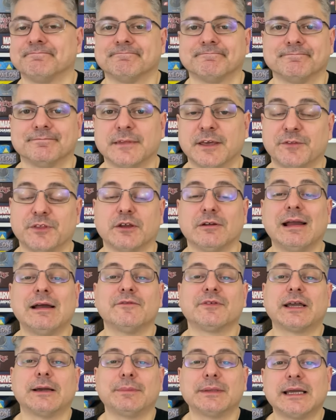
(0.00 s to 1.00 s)
If they're at
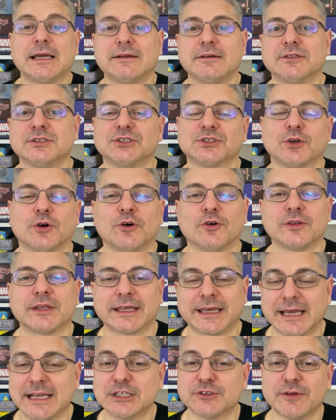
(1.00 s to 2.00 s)
Caballeros or the
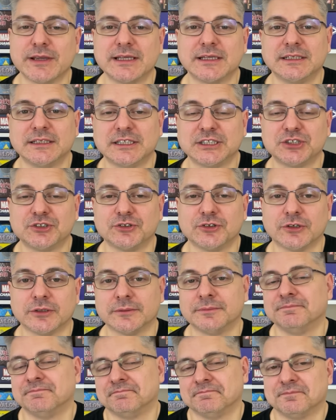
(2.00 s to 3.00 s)
King's Region is drawn,
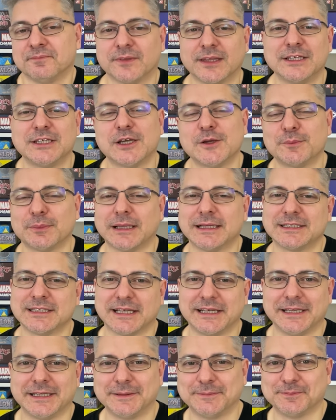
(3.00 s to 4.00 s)
then don't place any.